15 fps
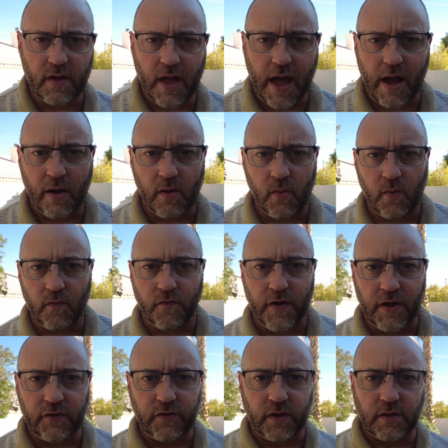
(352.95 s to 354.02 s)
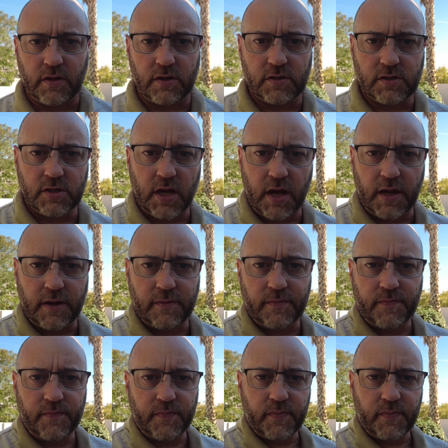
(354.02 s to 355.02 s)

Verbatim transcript: out facing the sun,